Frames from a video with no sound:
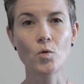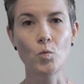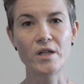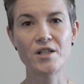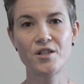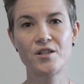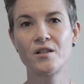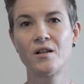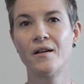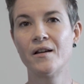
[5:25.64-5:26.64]

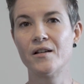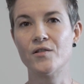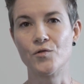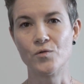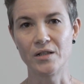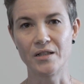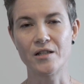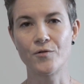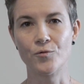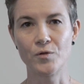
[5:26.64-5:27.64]
which is
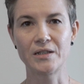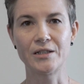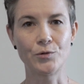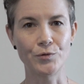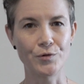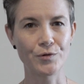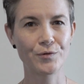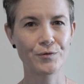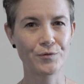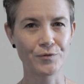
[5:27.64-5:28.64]
really, really good
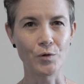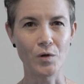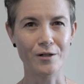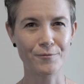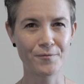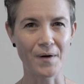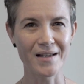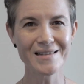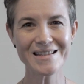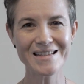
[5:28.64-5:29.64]
for
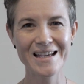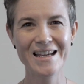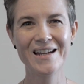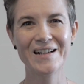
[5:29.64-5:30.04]
fuzz,